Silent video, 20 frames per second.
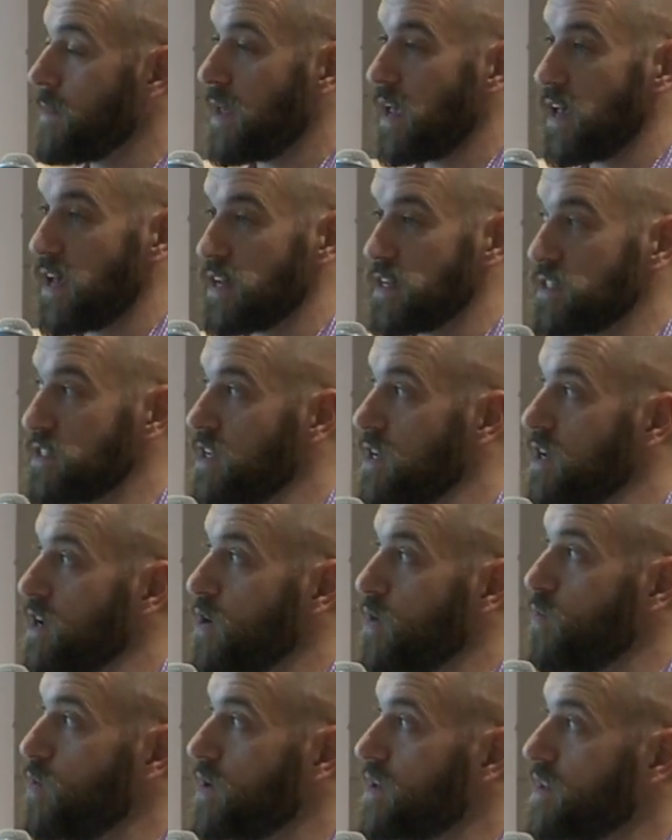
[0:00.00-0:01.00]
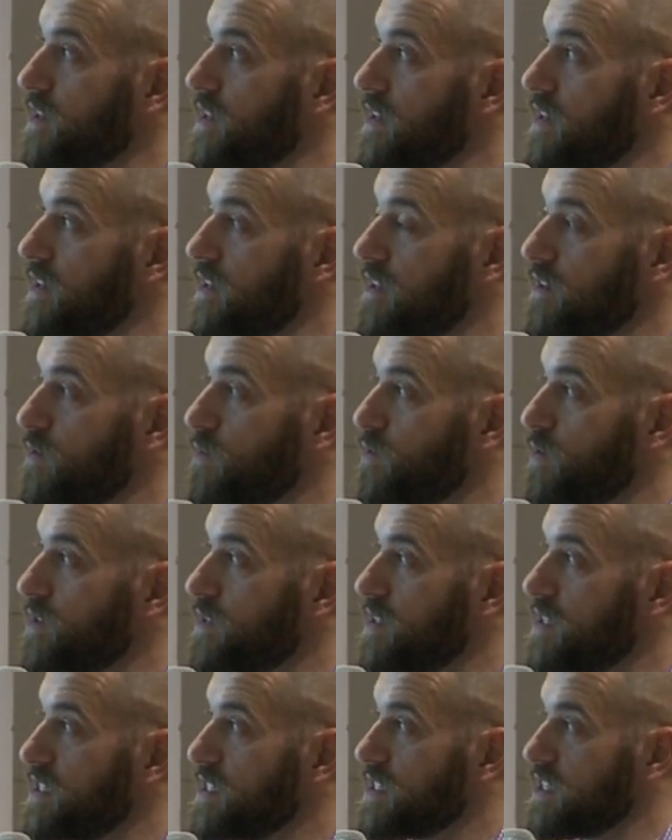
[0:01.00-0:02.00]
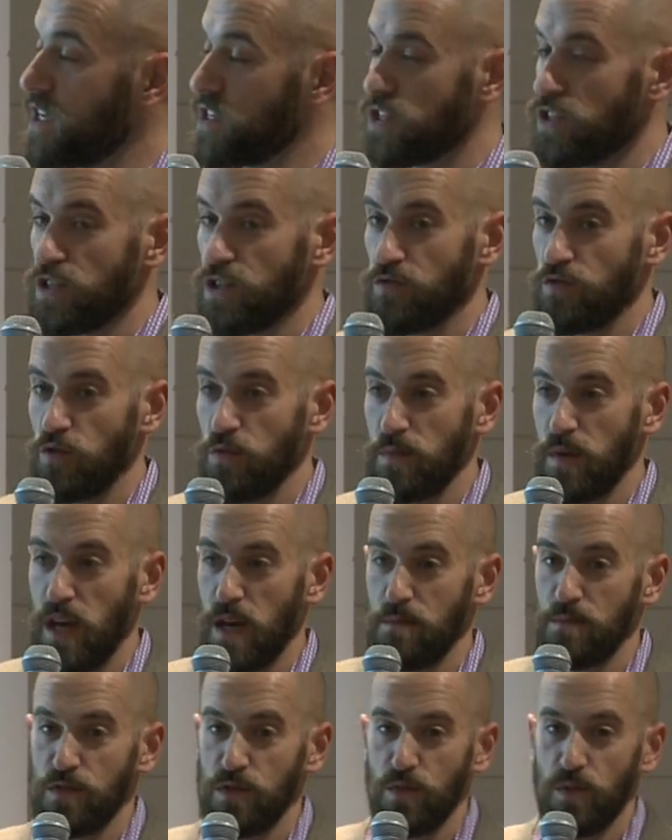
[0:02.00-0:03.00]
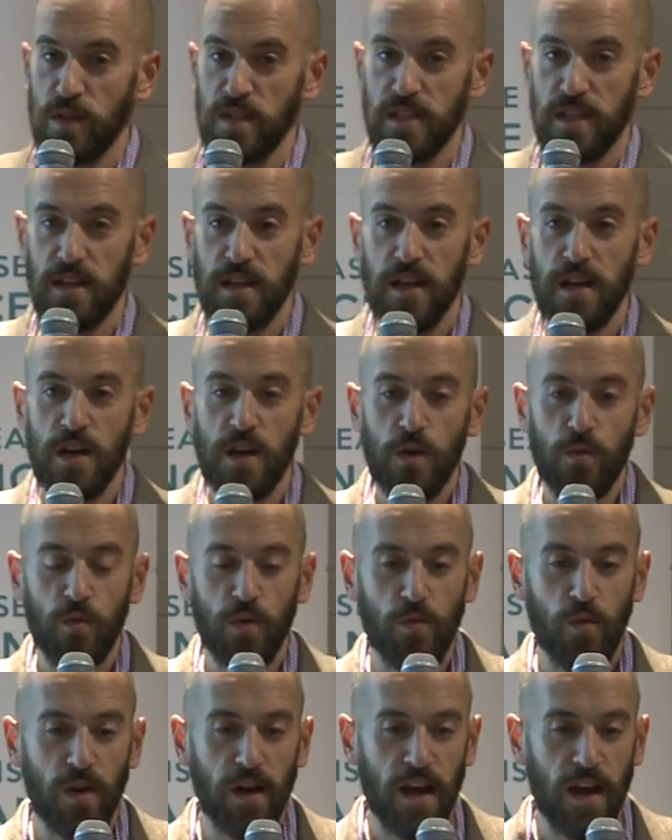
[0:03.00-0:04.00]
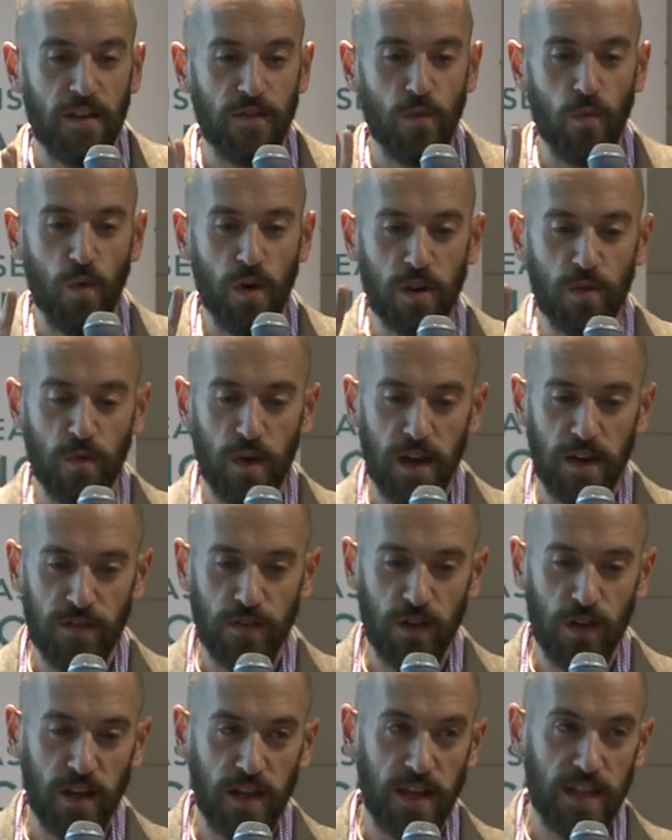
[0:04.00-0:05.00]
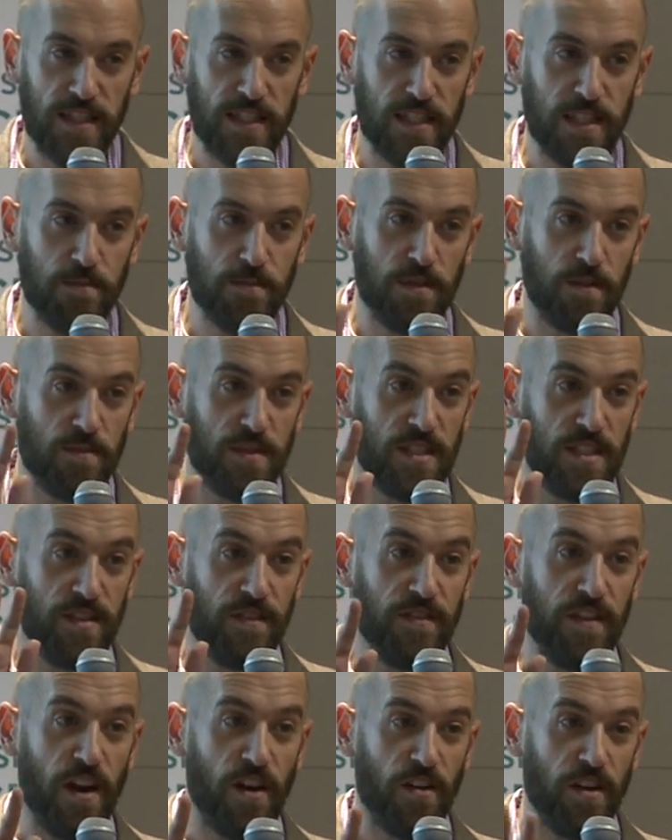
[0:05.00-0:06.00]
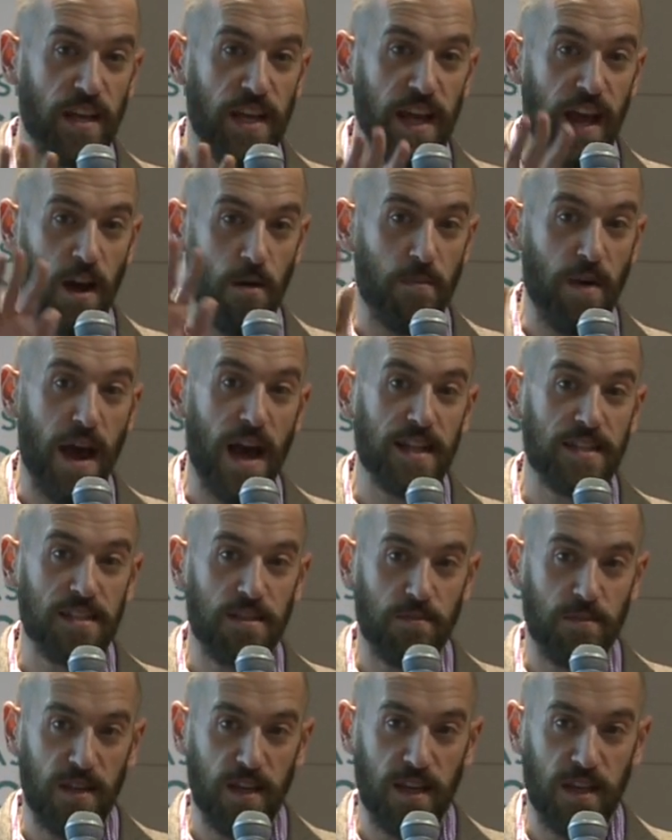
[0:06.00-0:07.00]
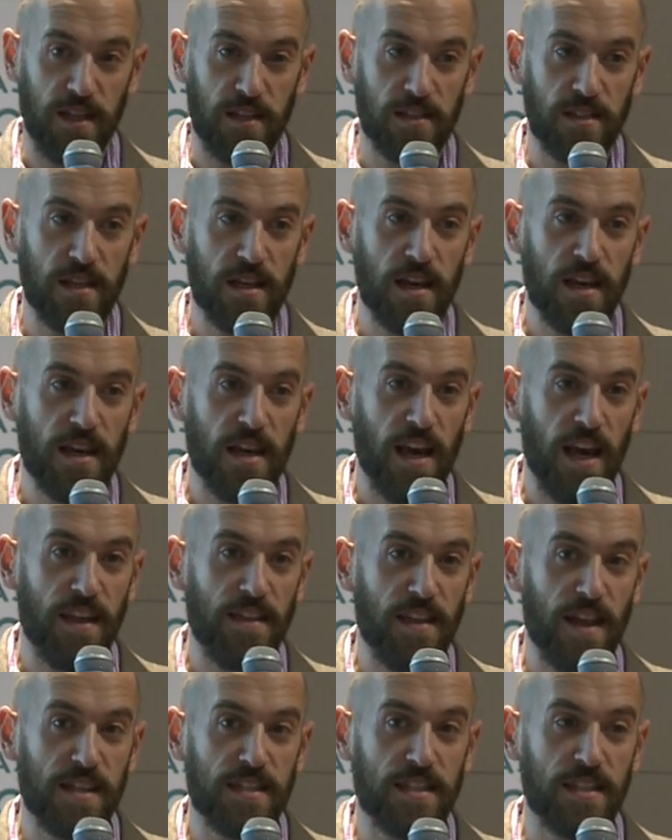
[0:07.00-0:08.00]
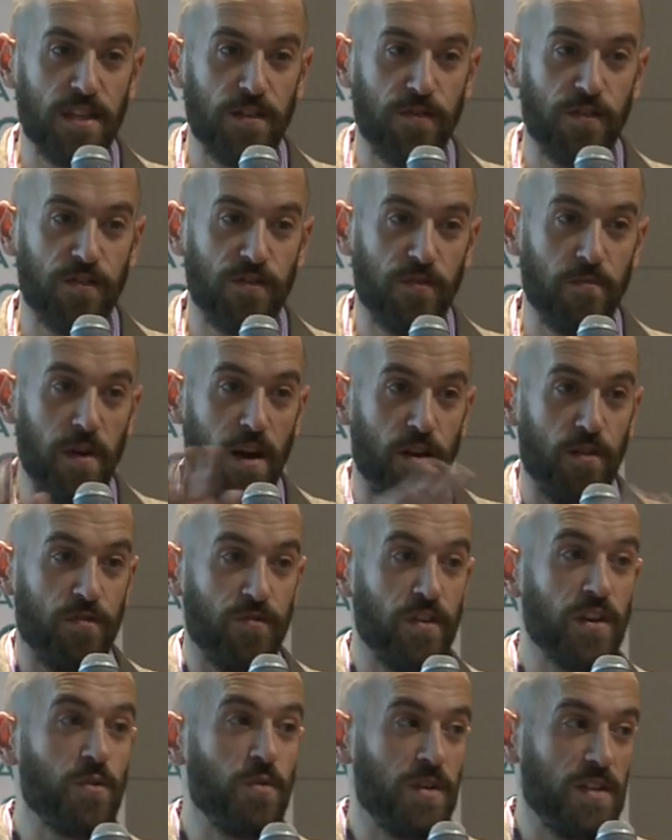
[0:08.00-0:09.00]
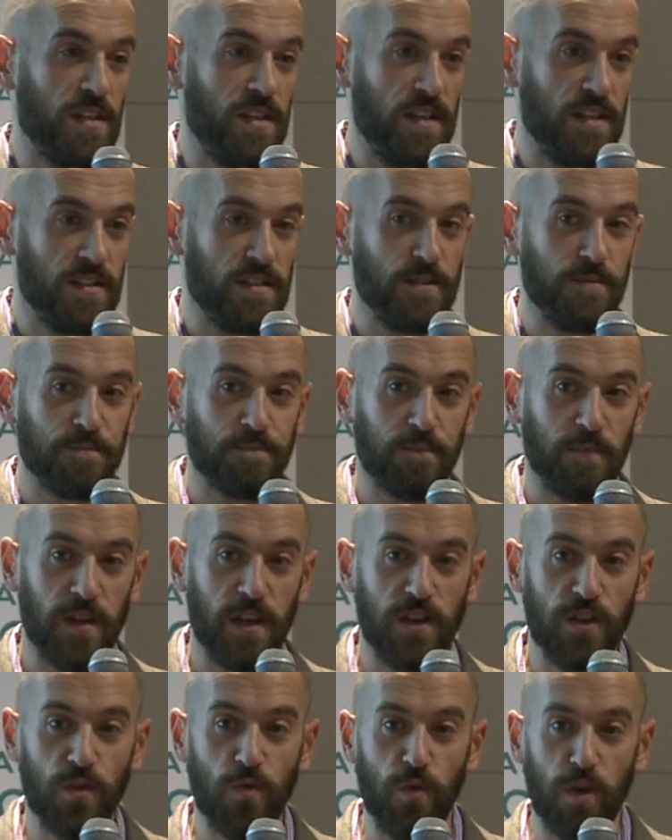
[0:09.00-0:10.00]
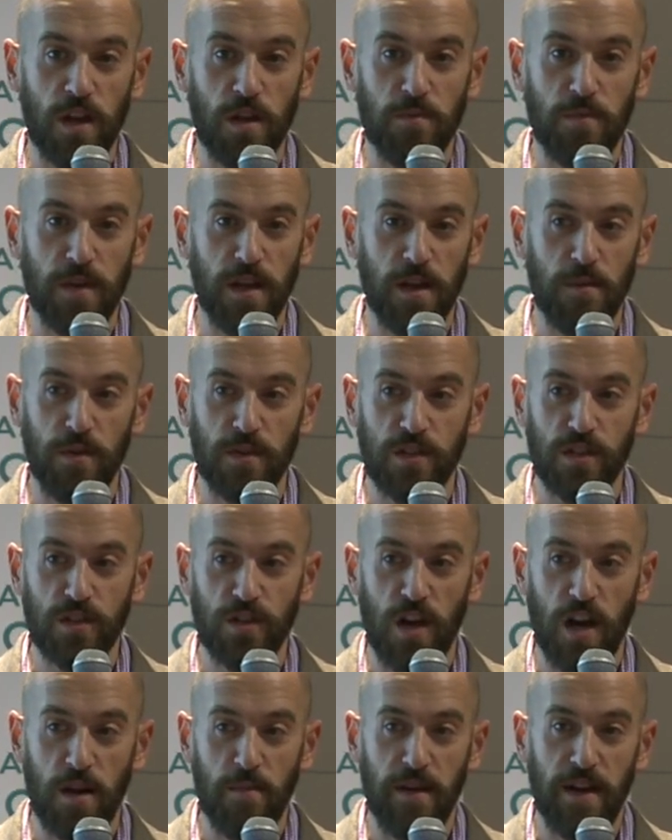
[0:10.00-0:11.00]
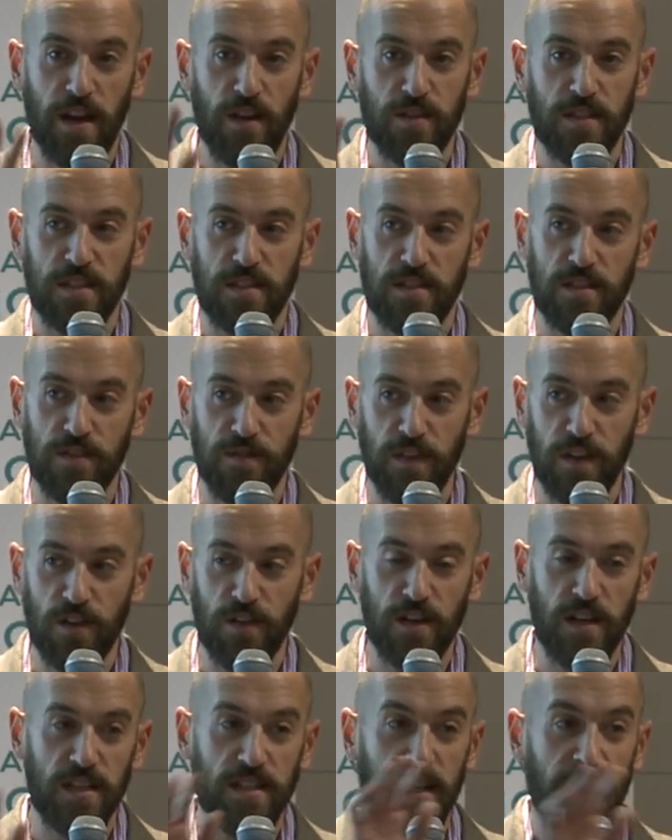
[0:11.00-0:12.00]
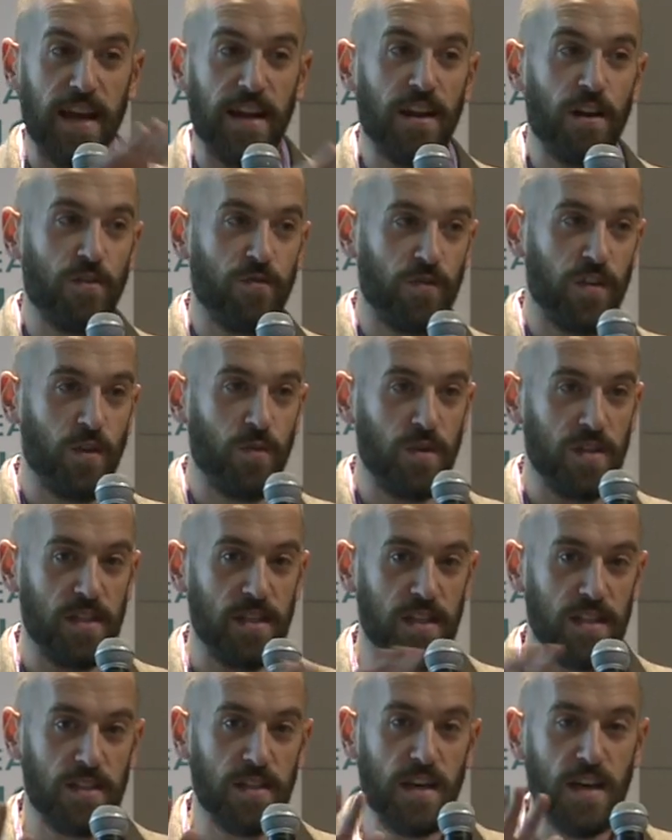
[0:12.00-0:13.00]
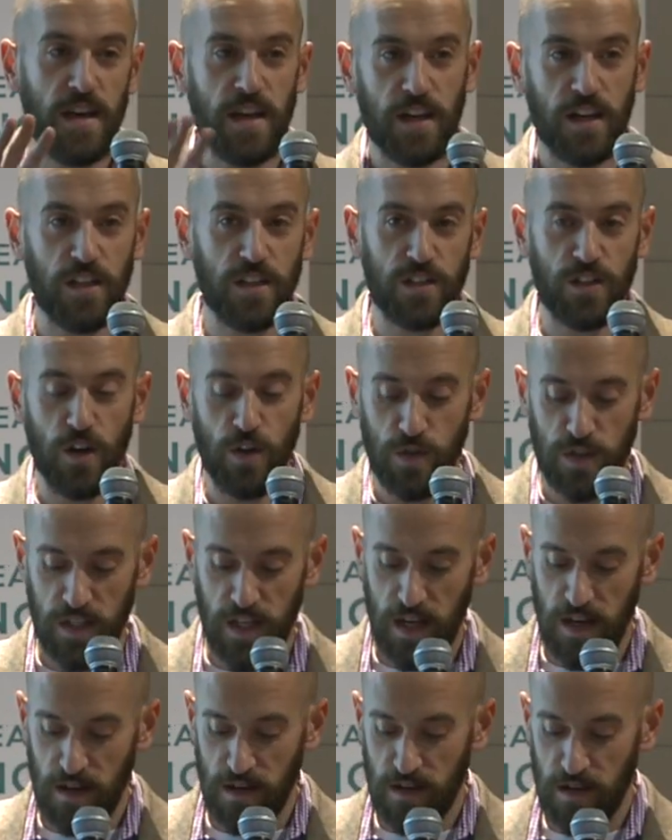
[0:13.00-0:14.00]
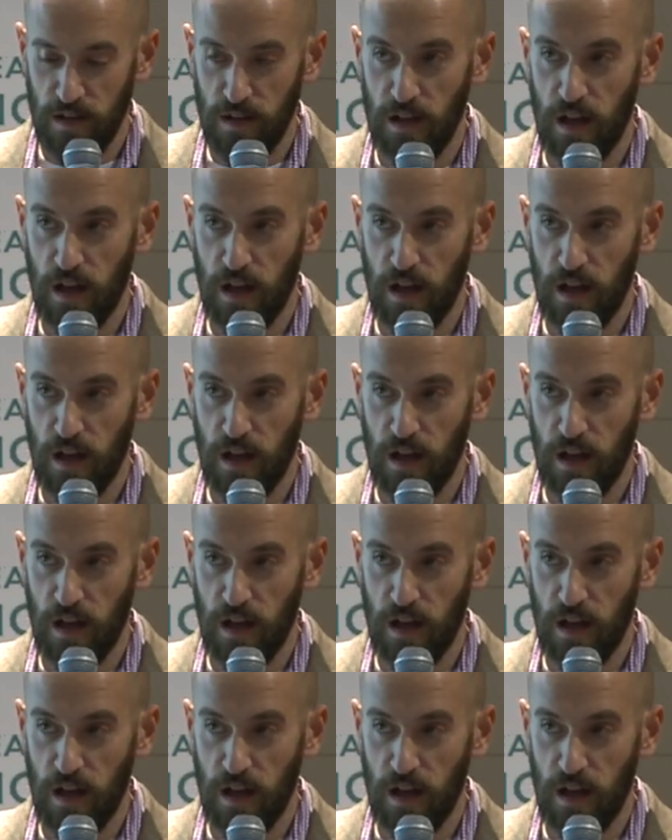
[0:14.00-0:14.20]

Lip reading: And what the discussion the group came to was that we want to have one way of looking at symptom severity, how bad something is, and that's different from how frequent it is. And you want to be able to talk about how severe it is and how frequent it is, because those can